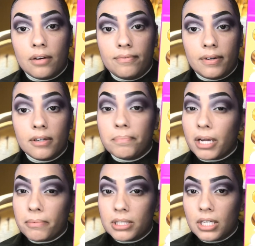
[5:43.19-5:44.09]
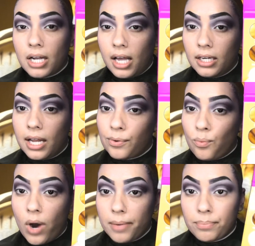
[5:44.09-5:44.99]
very pigmented, kind of like
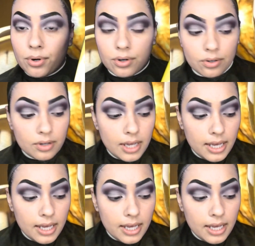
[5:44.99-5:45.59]
white pearl,